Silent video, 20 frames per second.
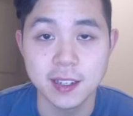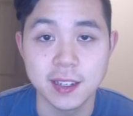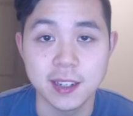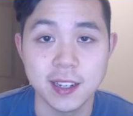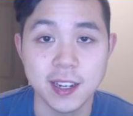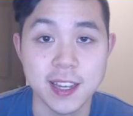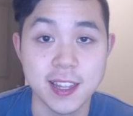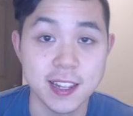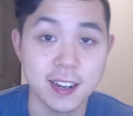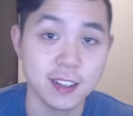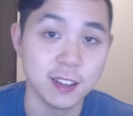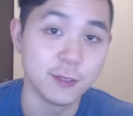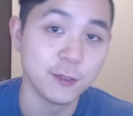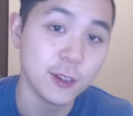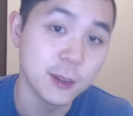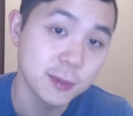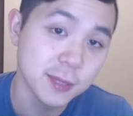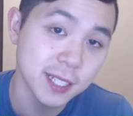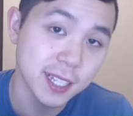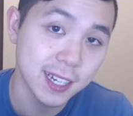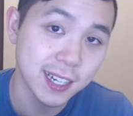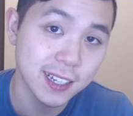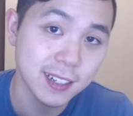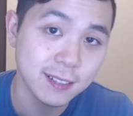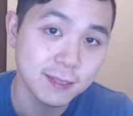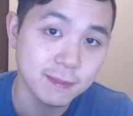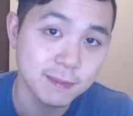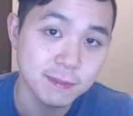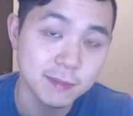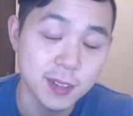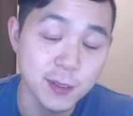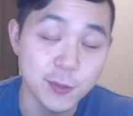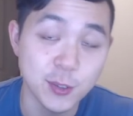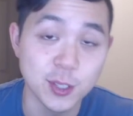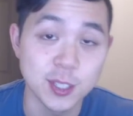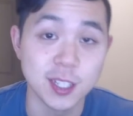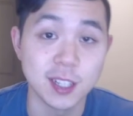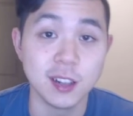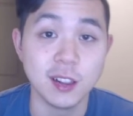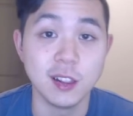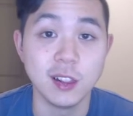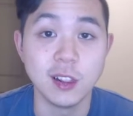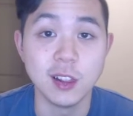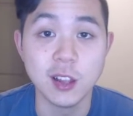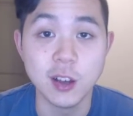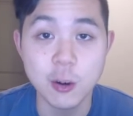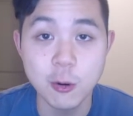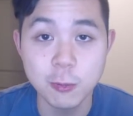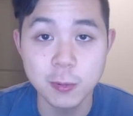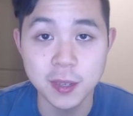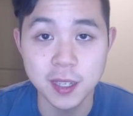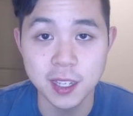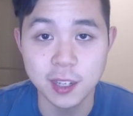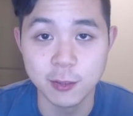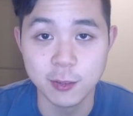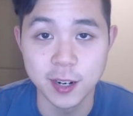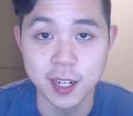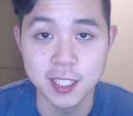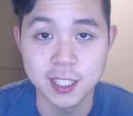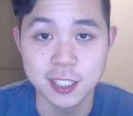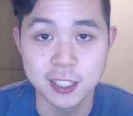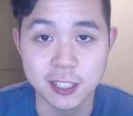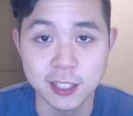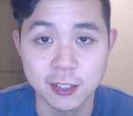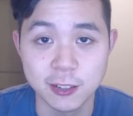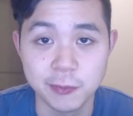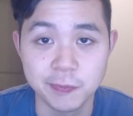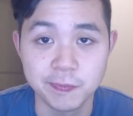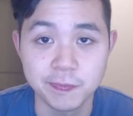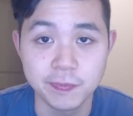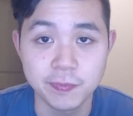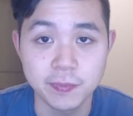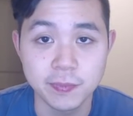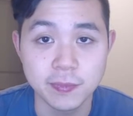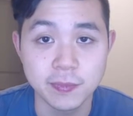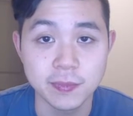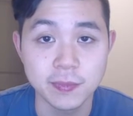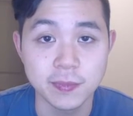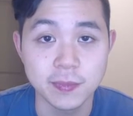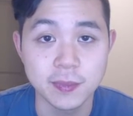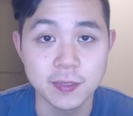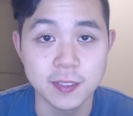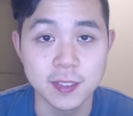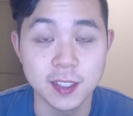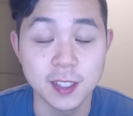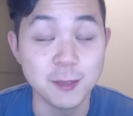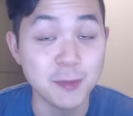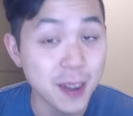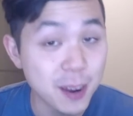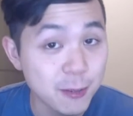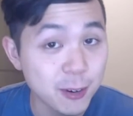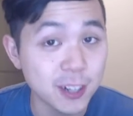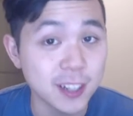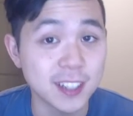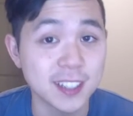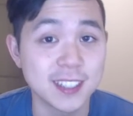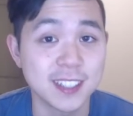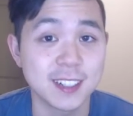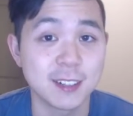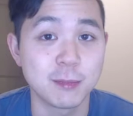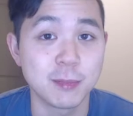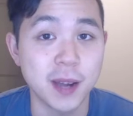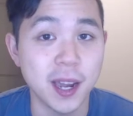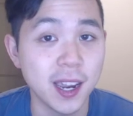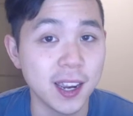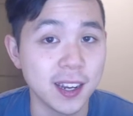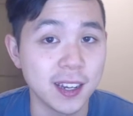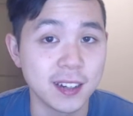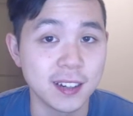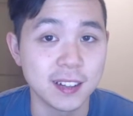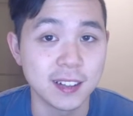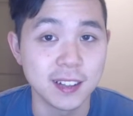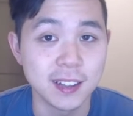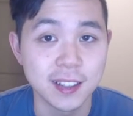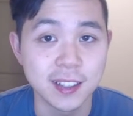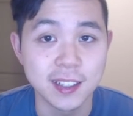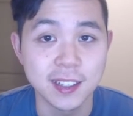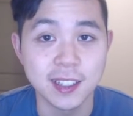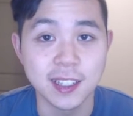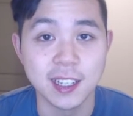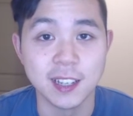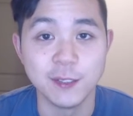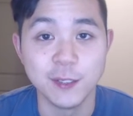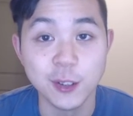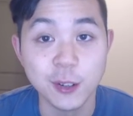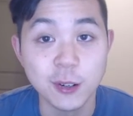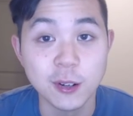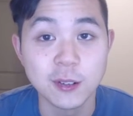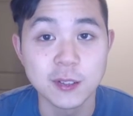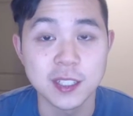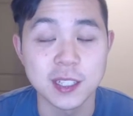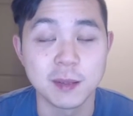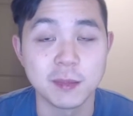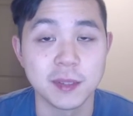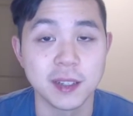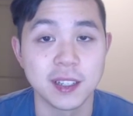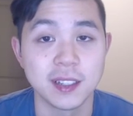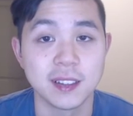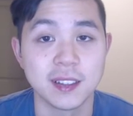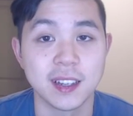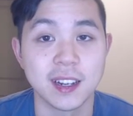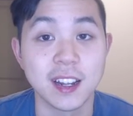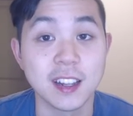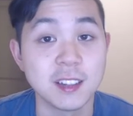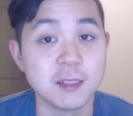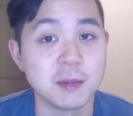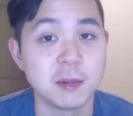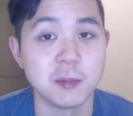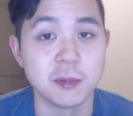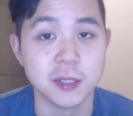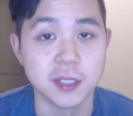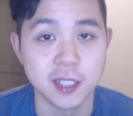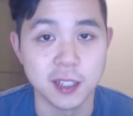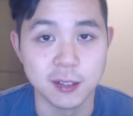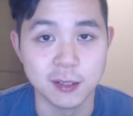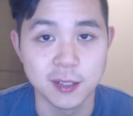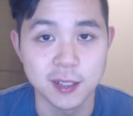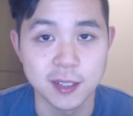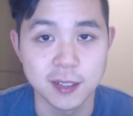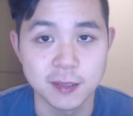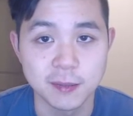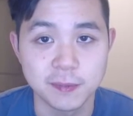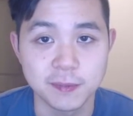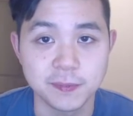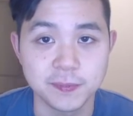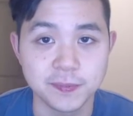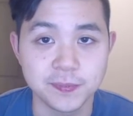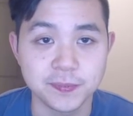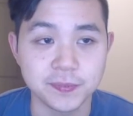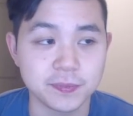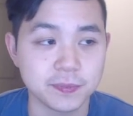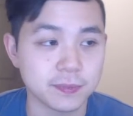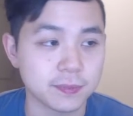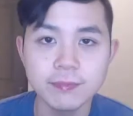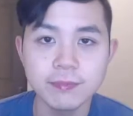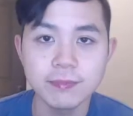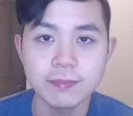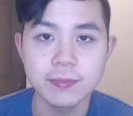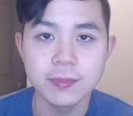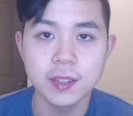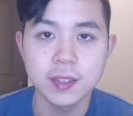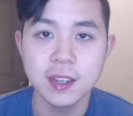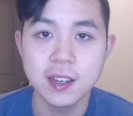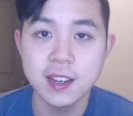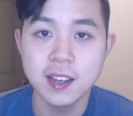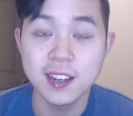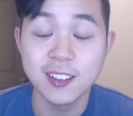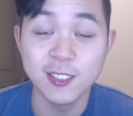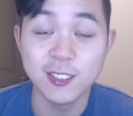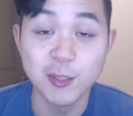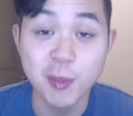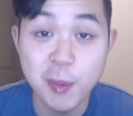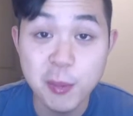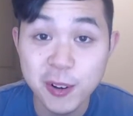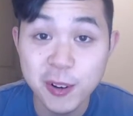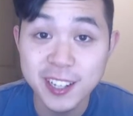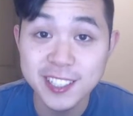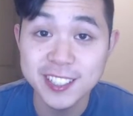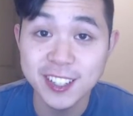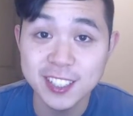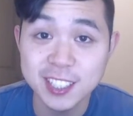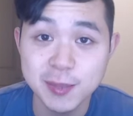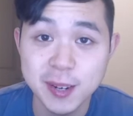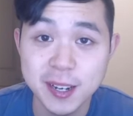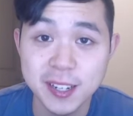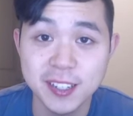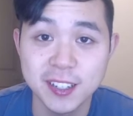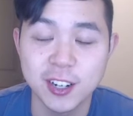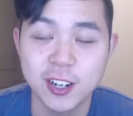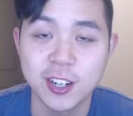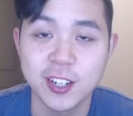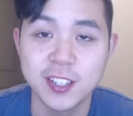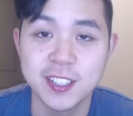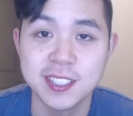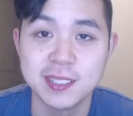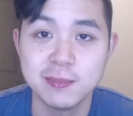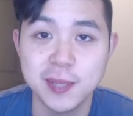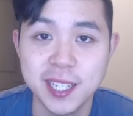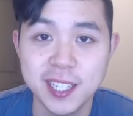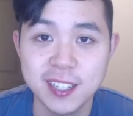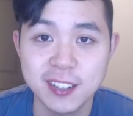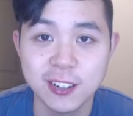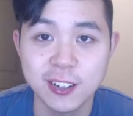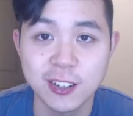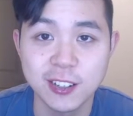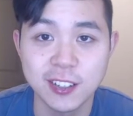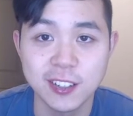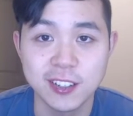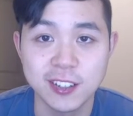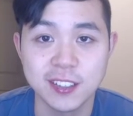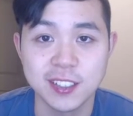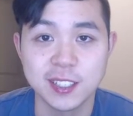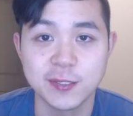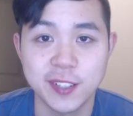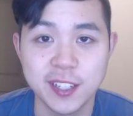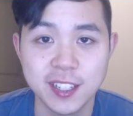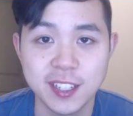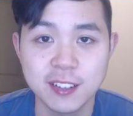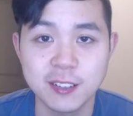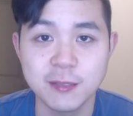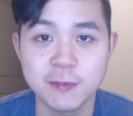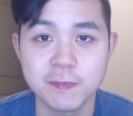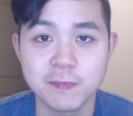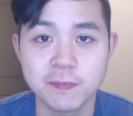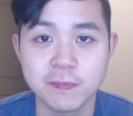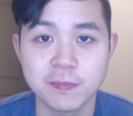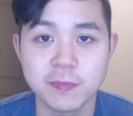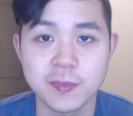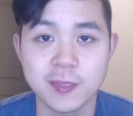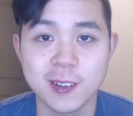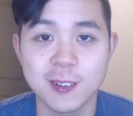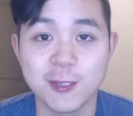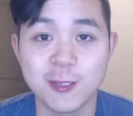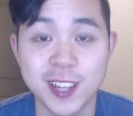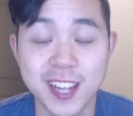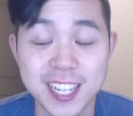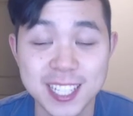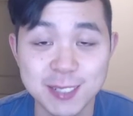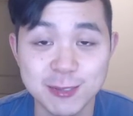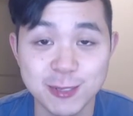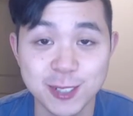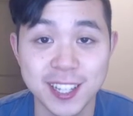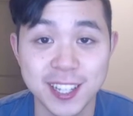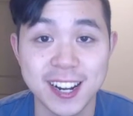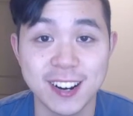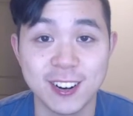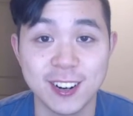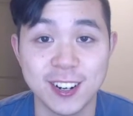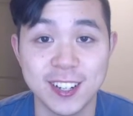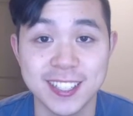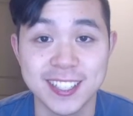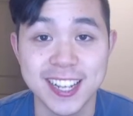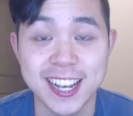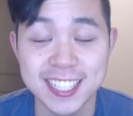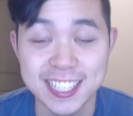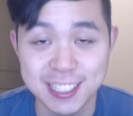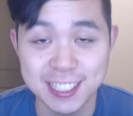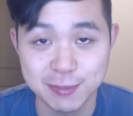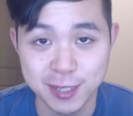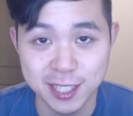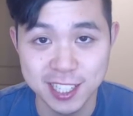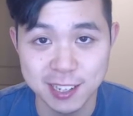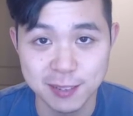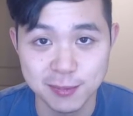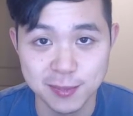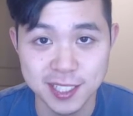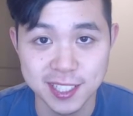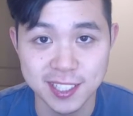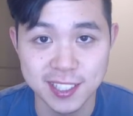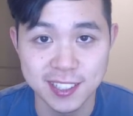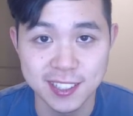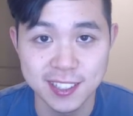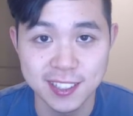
And then on the flip side, if there's a low PE ratio, you might want to consider buying if you know something that other people don't. Remember I talked about an earnings beat earlier in this video, where that's where the earnings estimate comes in.